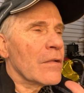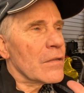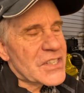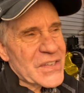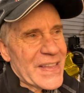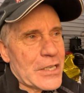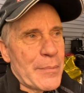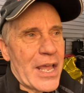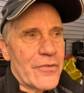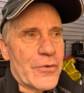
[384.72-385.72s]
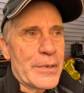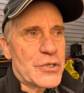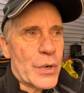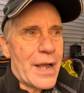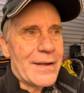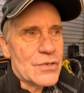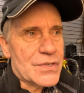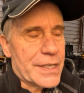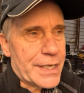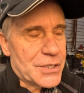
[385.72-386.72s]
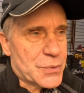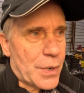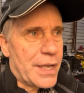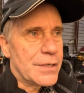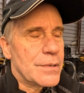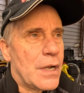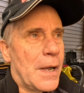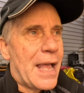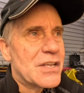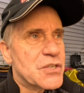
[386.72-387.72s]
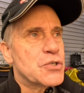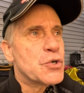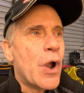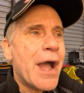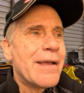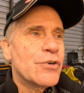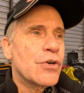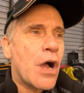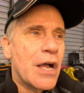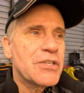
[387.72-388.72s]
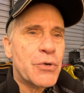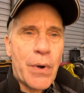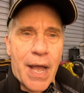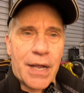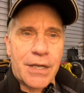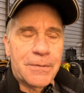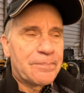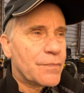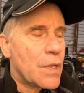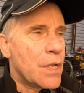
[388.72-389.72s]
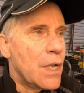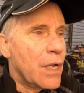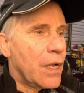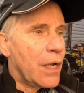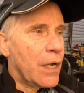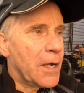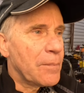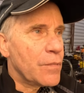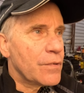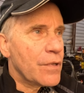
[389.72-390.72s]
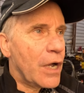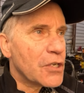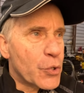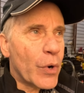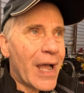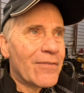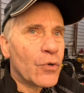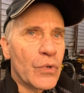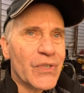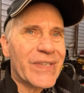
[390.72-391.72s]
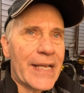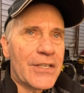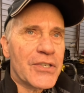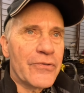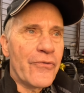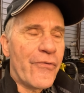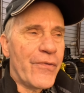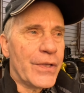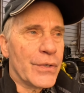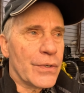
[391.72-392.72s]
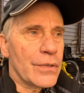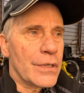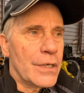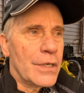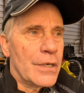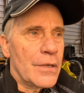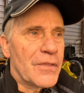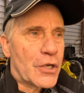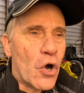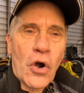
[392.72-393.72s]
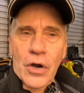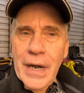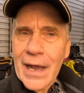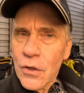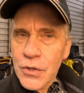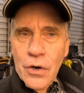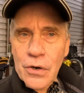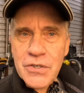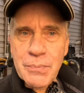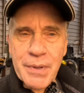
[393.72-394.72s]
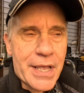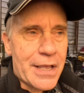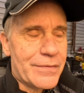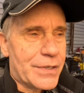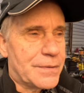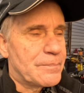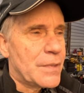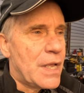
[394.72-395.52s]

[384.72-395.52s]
let's think about it from a driver's lens, right? As a driver on track, a driver will sense and feel the car, how the car is behaving.